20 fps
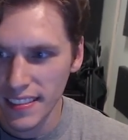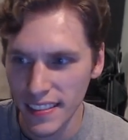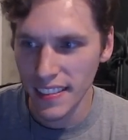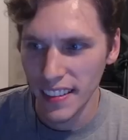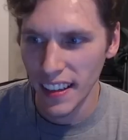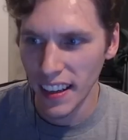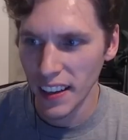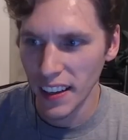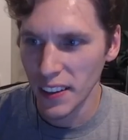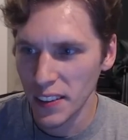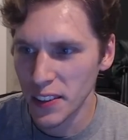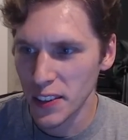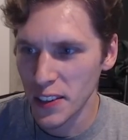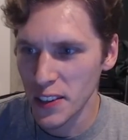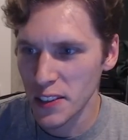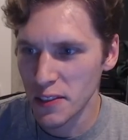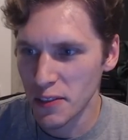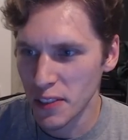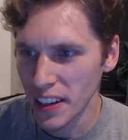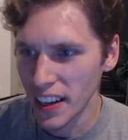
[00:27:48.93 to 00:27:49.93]

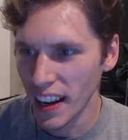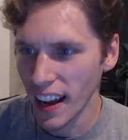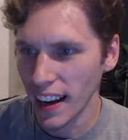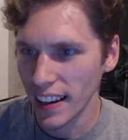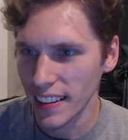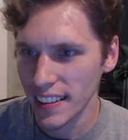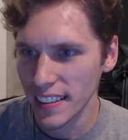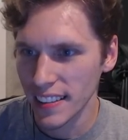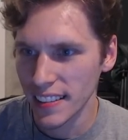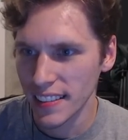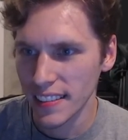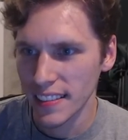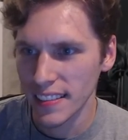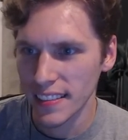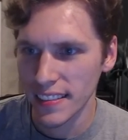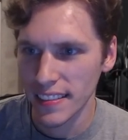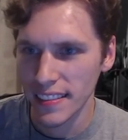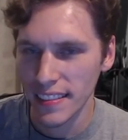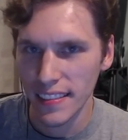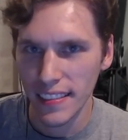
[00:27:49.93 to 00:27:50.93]
Elders react.
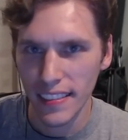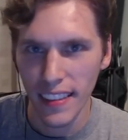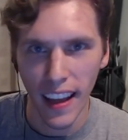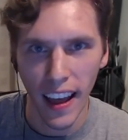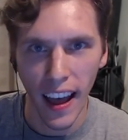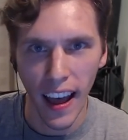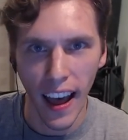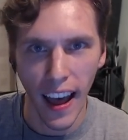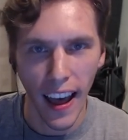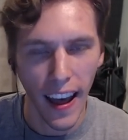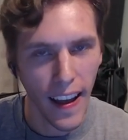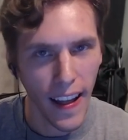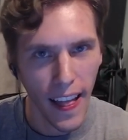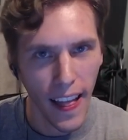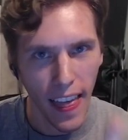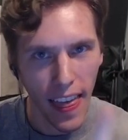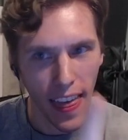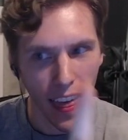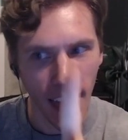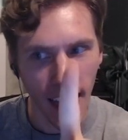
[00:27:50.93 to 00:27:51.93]
Ah.
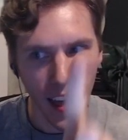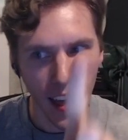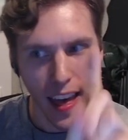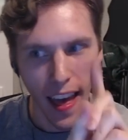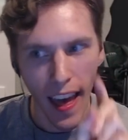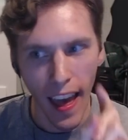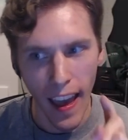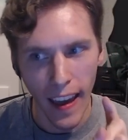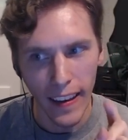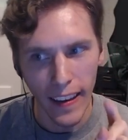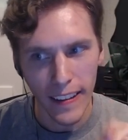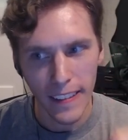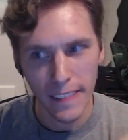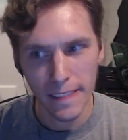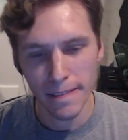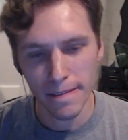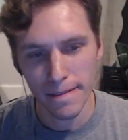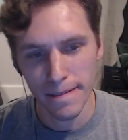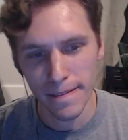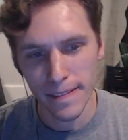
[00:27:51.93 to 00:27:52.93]
Hey,
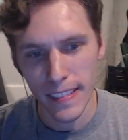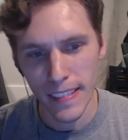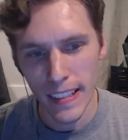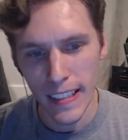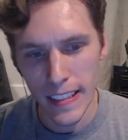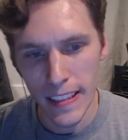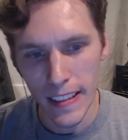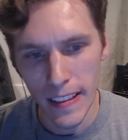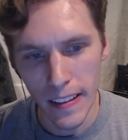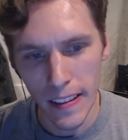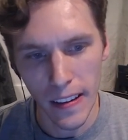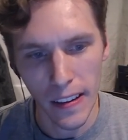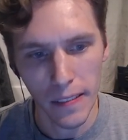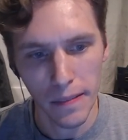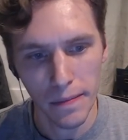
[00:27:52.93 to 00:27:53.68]
easy there.